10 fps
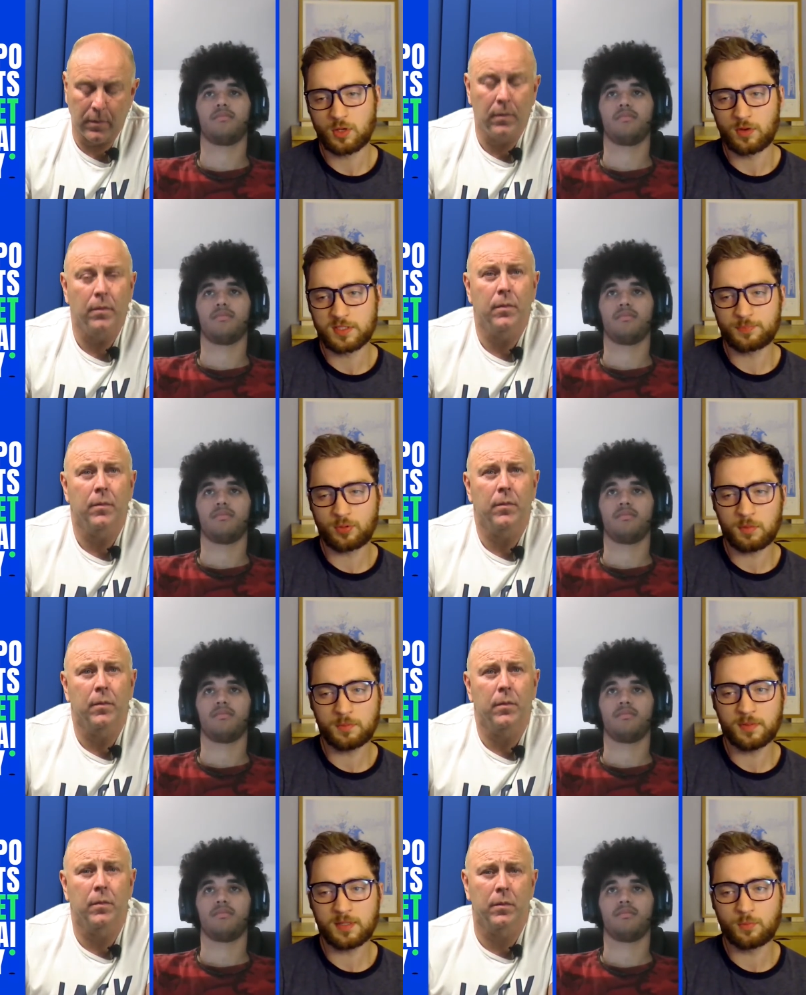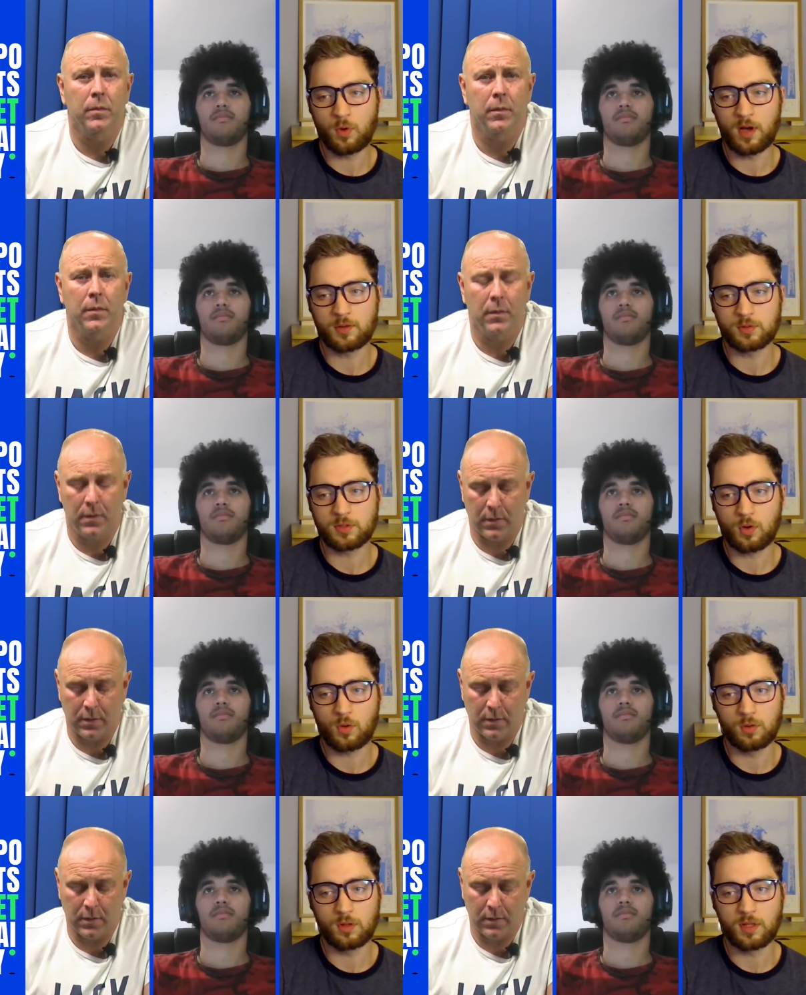Speaker 1: So it's probably what I would
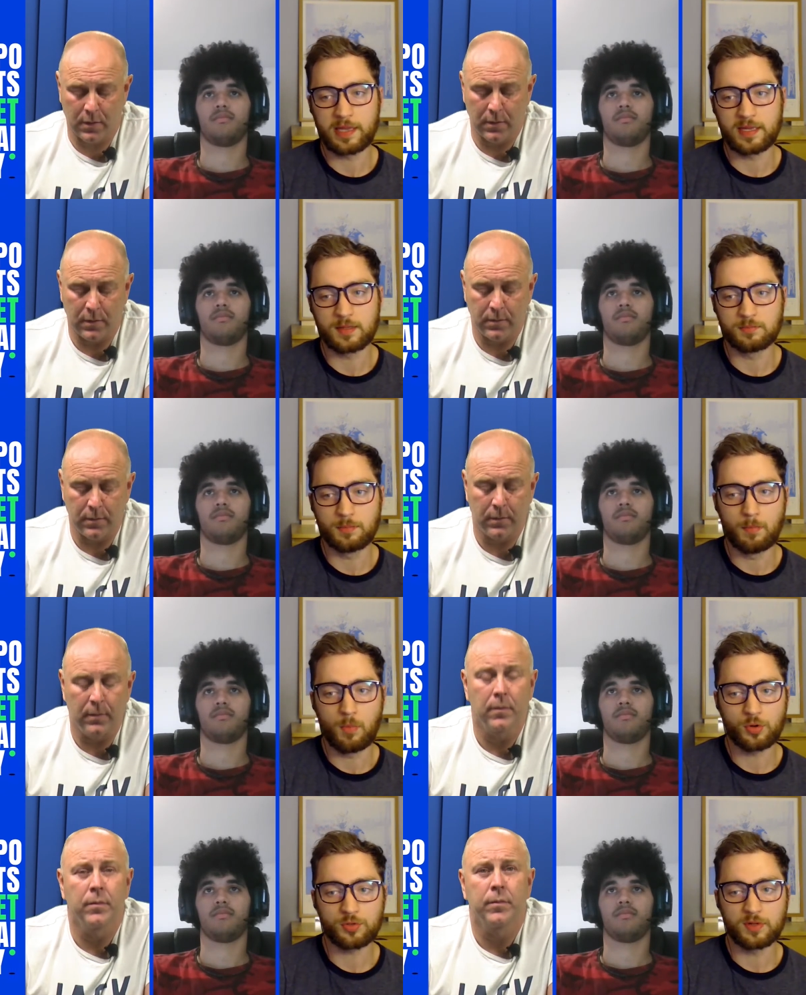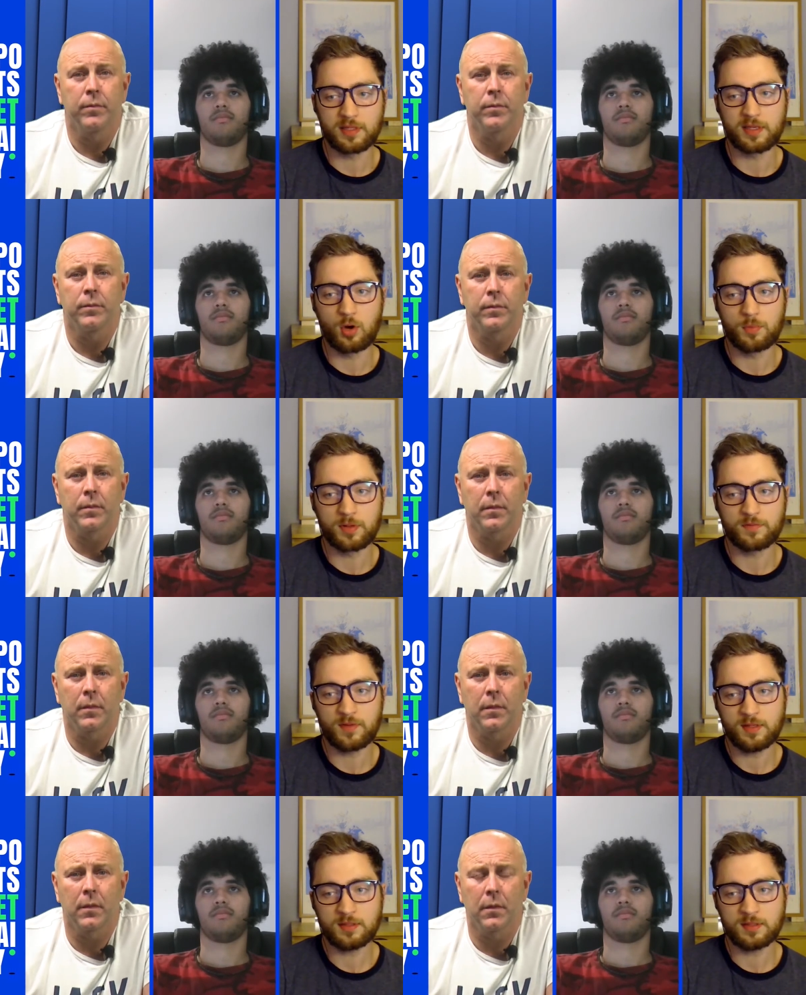call a moderately open
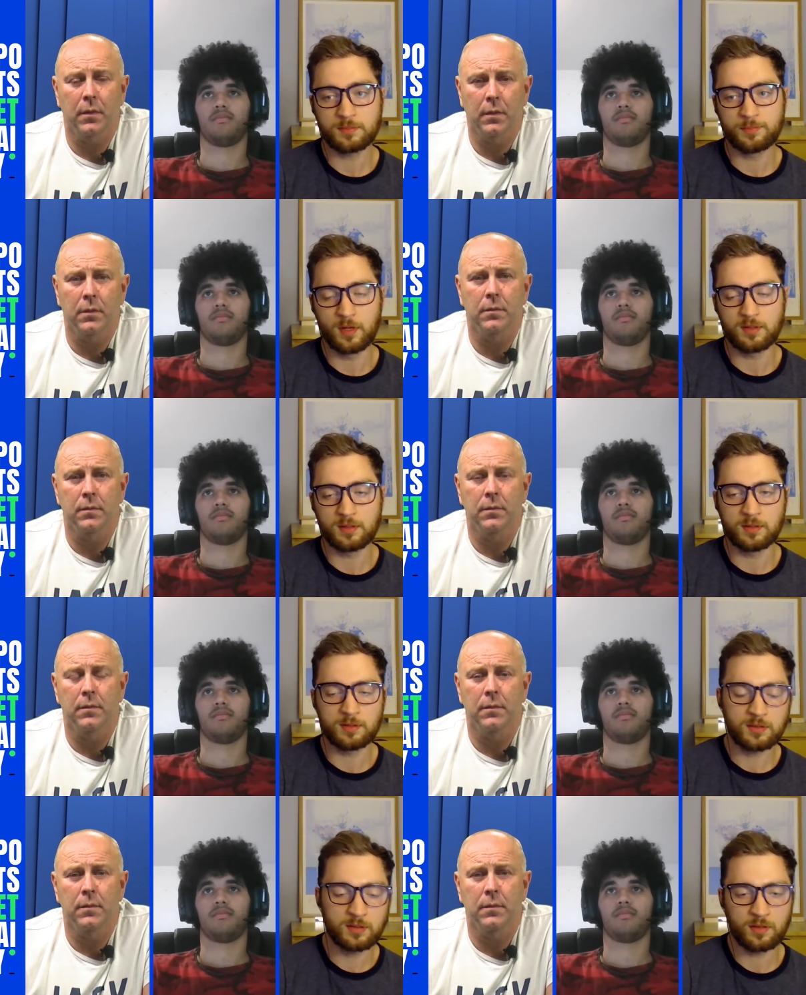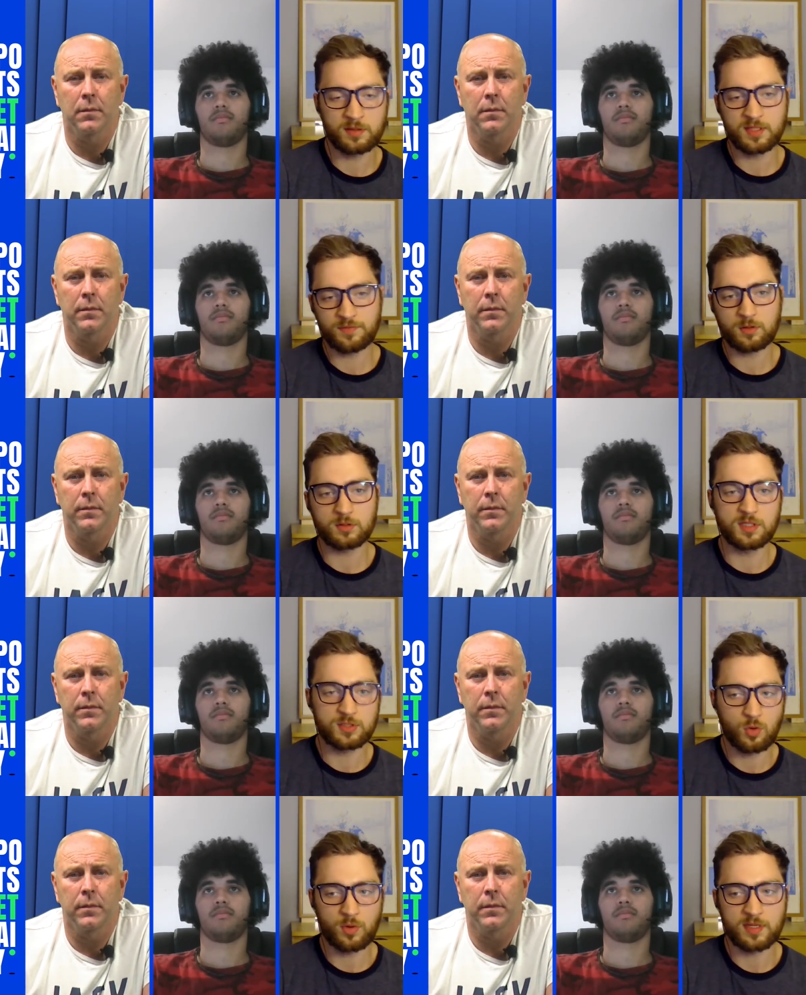event, but the, the difficulty
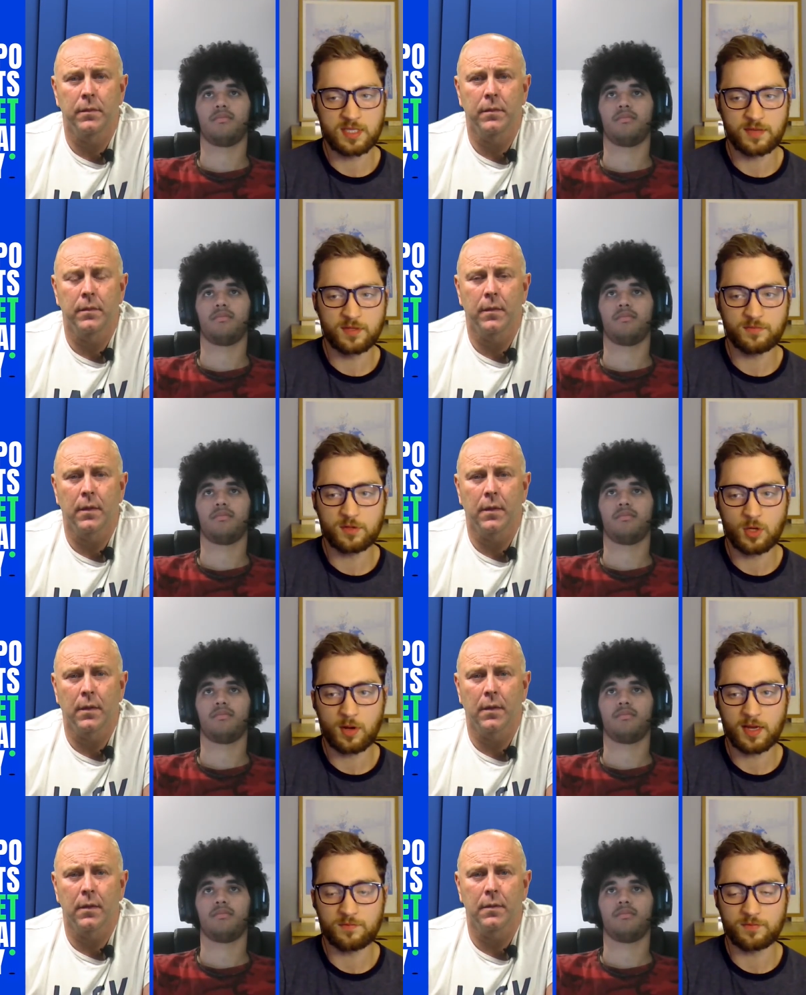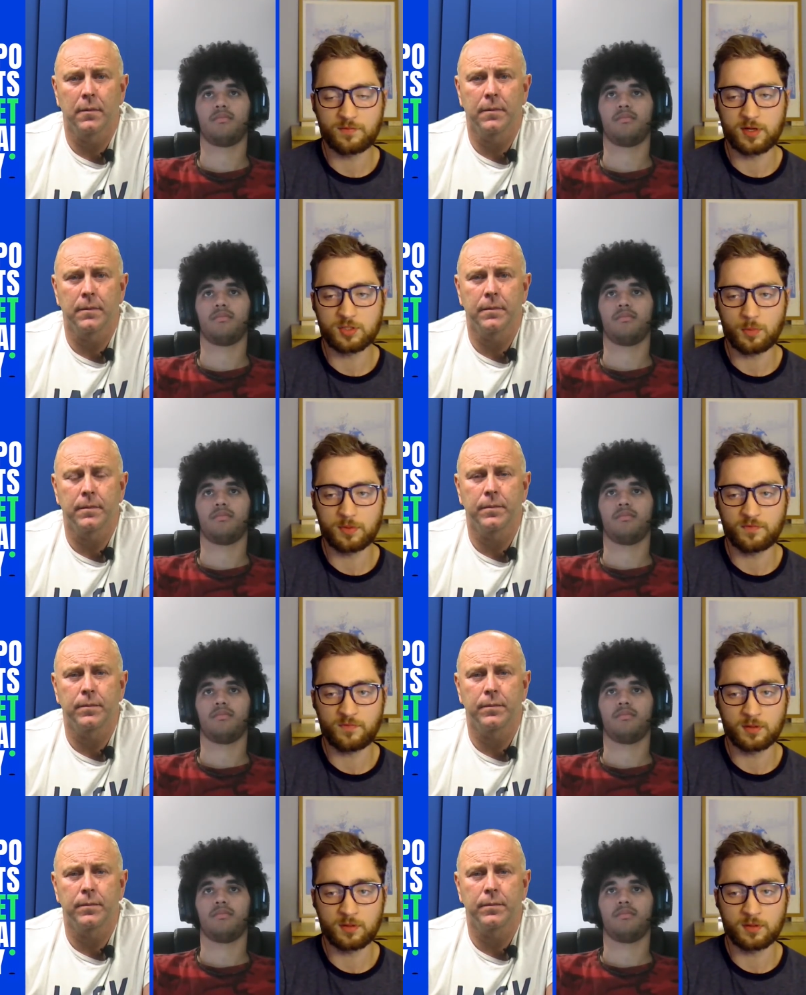is always, even if you don't have the very top of the